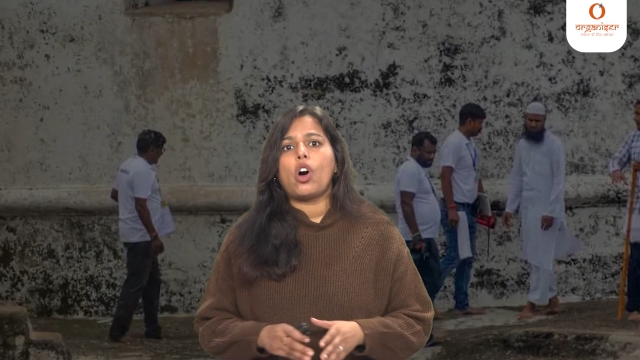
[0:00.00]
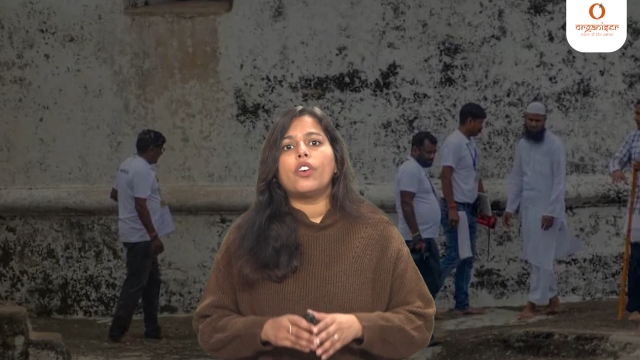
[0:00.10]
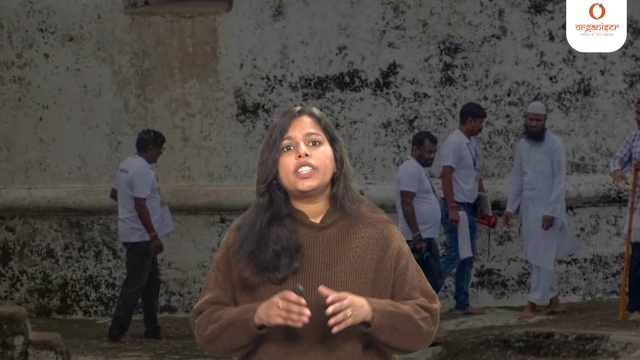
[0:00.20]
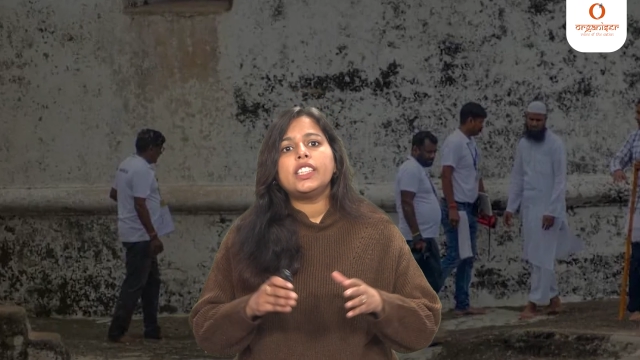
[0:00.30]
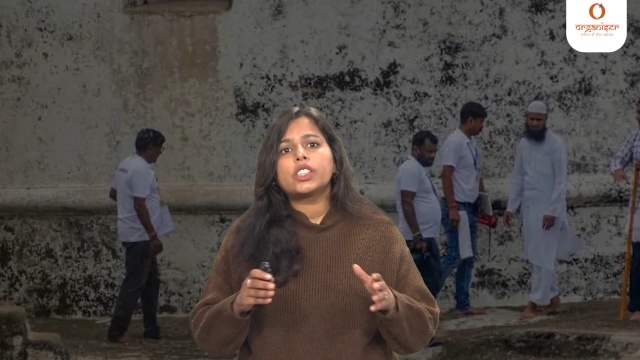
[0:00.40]

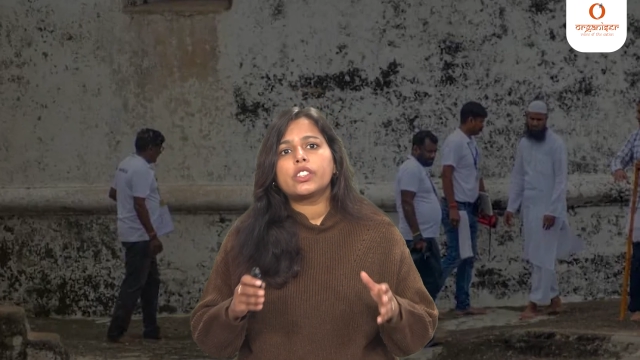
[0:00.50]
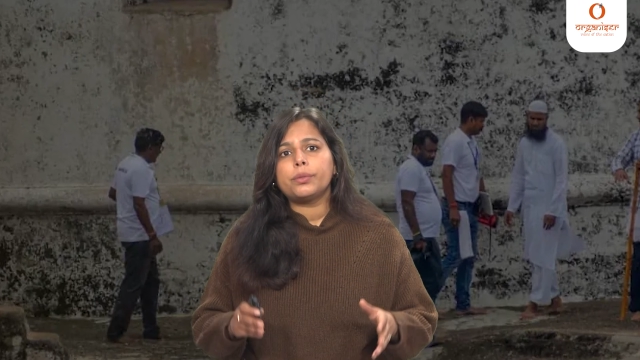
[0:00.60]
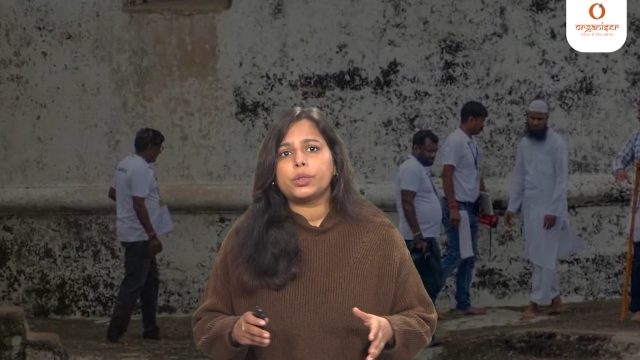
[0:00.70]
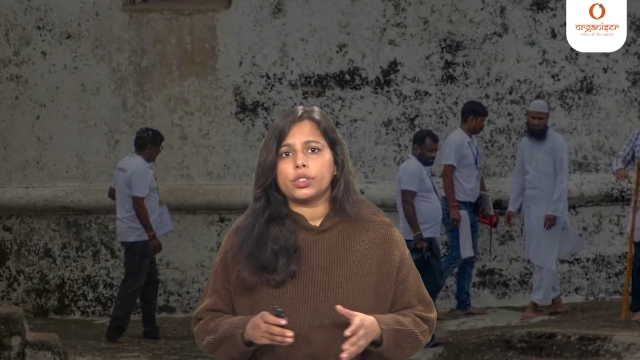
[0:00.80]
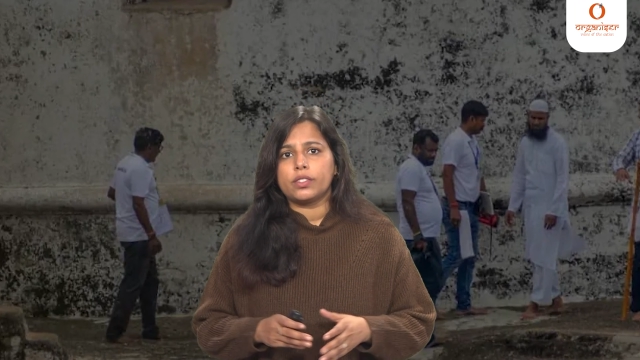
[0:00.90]
of the
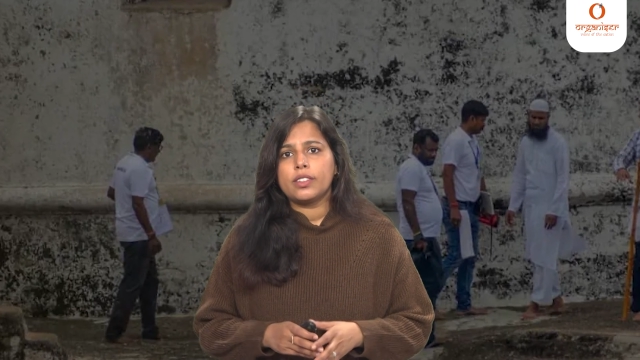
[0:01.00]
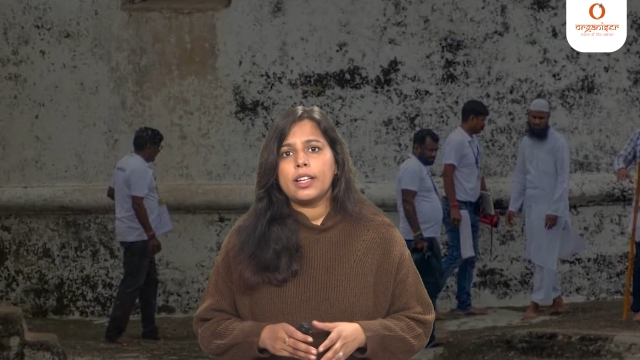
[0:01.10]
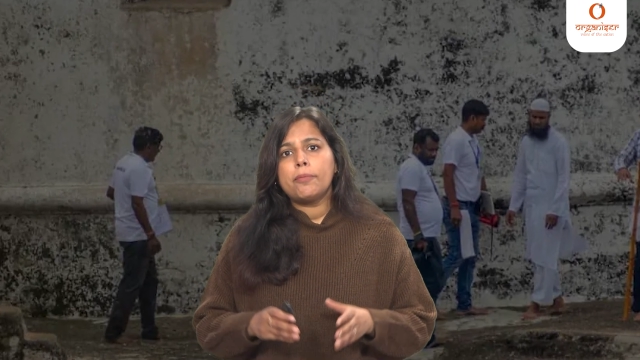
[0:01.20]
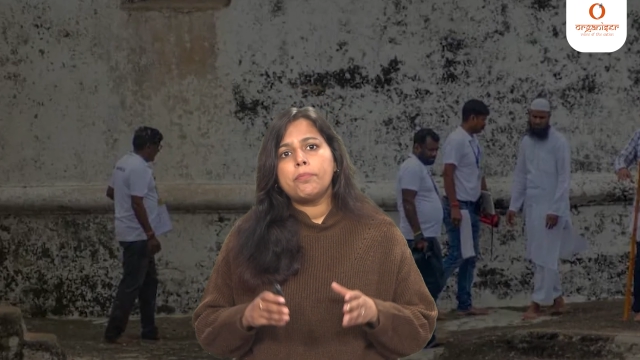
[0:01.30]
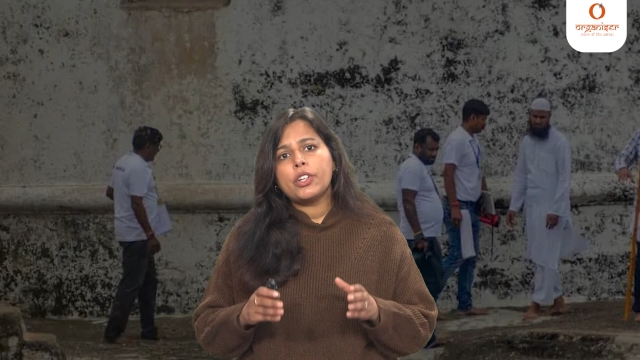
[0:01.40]
inscription
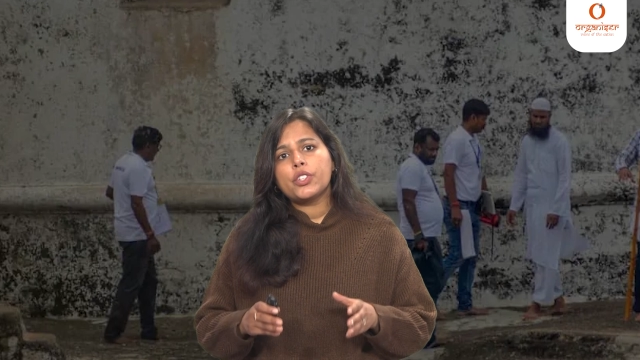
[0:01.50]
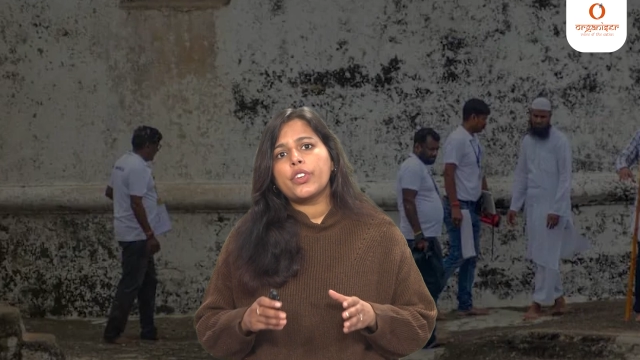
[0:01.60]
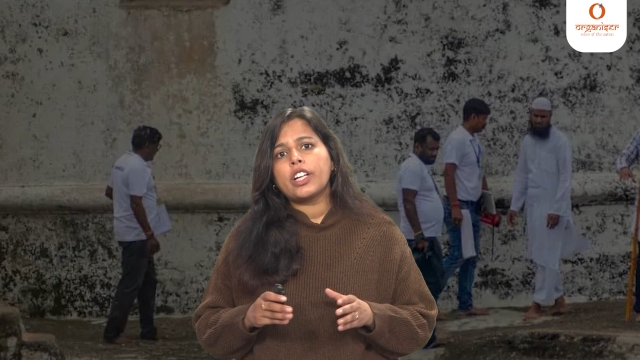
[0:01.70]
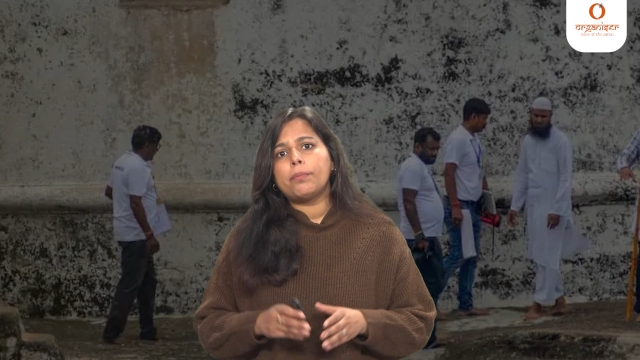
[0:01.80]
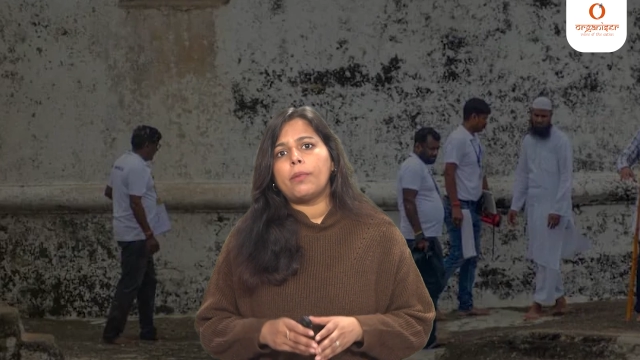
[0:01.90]

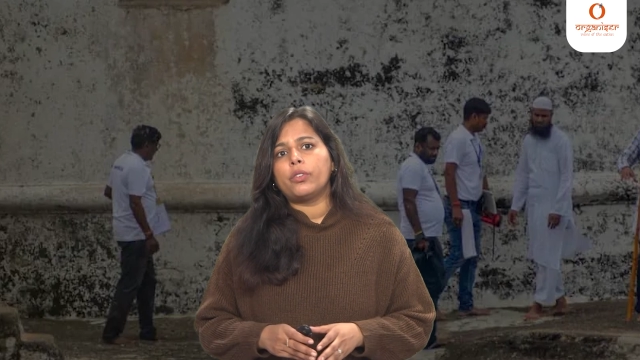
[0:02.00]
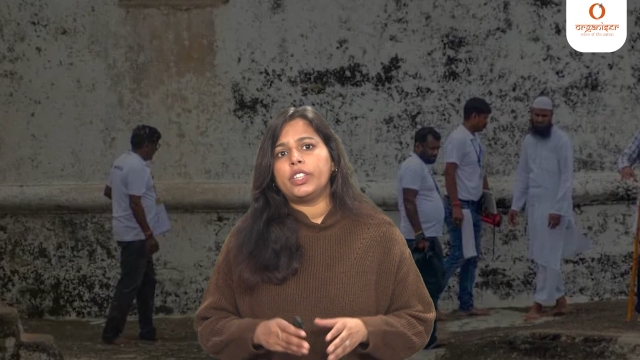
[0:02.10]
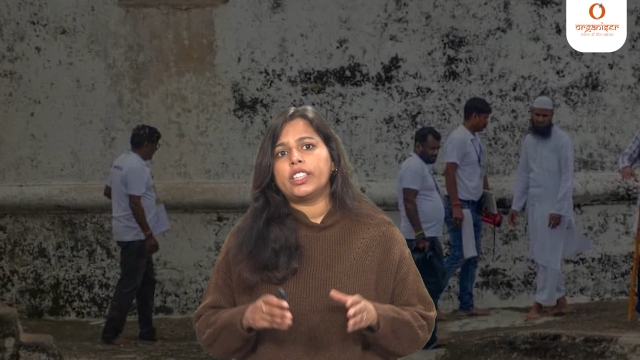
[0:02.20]
mentioning about